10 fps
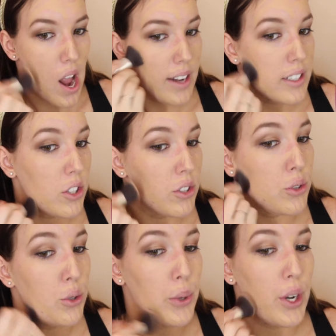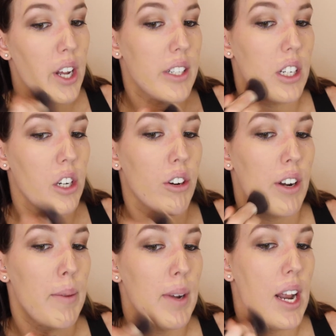It's super nice and
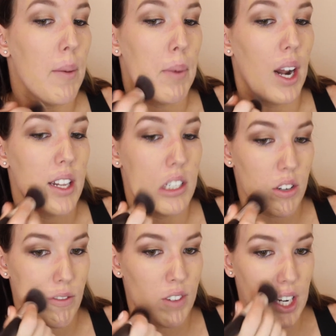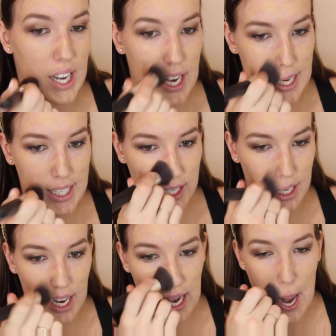creamy and blends really
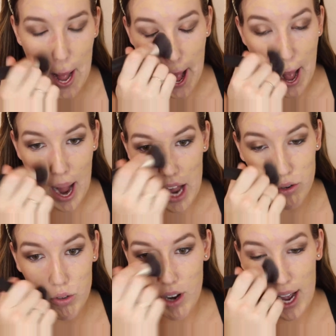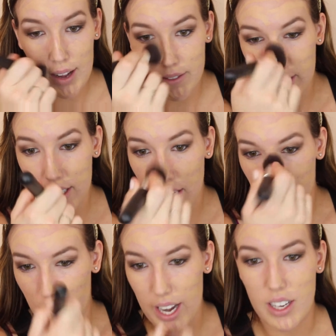easily. I do have
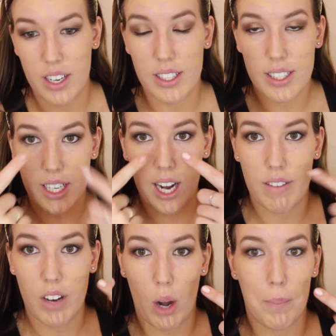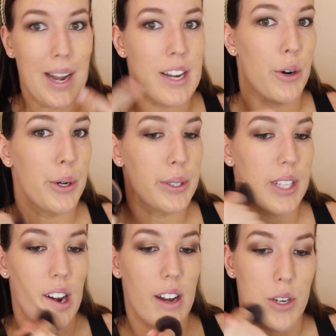some redness to cover on my nose
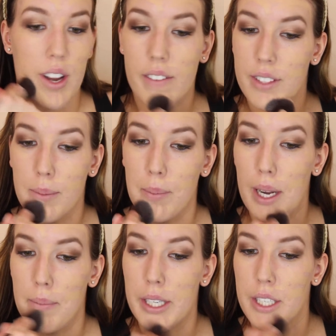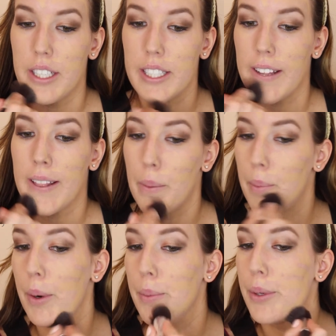and I do have some blemishes at the
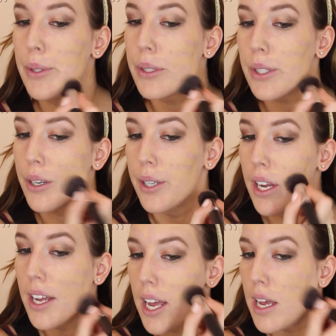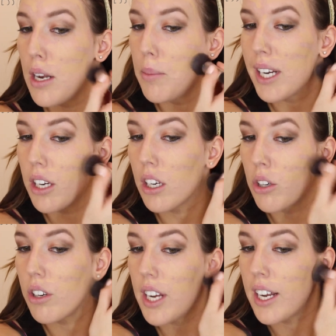moment, so it'll be a
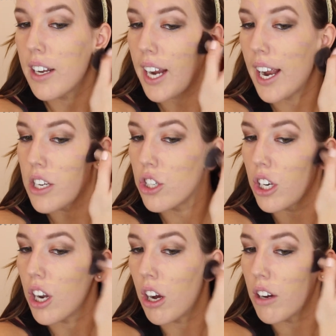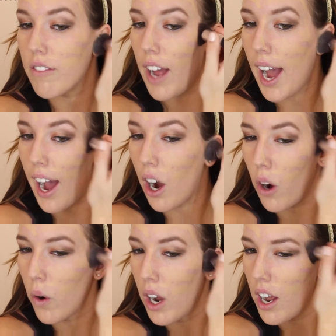good indication of
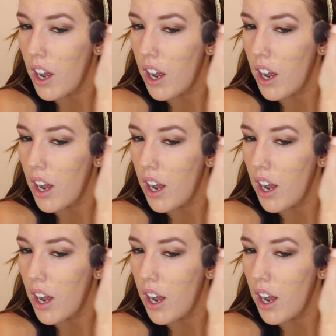how